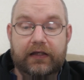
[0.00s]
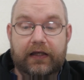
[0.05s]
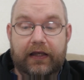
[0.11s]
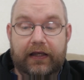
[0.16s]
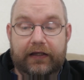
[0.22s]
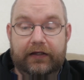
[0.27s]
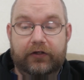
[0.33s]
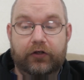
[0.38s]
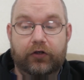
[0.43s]

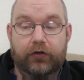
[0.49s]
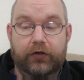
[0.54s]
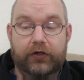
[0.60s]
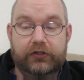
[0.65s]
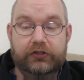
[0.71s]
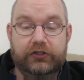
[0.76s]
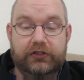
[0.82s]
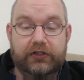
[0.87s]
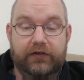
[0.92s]
and
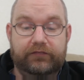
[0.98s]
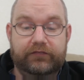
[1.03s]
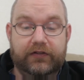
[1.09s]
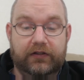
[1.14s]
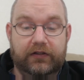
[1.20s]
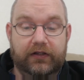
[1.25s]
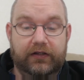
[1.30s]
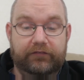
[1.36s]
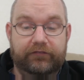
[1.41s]
courage enough to
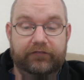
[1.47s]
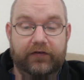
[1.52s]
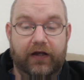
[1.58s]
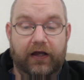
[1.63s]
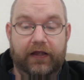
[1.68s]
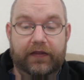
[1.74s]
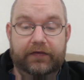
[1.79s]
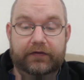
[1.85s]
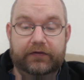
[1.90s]
live for
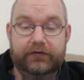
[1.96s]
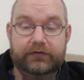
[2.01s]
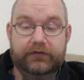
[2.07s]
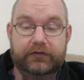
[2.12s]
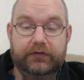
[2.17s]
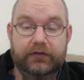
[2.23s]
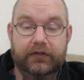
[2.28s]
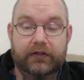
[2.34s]
others.